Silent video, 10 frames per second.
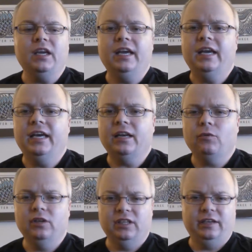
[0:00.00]
And I
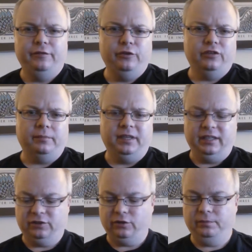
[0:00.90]
wanted to give you some
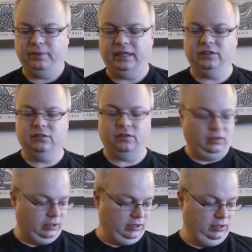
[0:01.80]
initial impressions
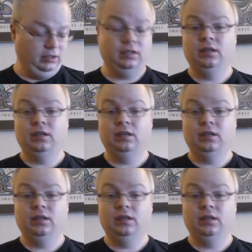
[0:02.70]
on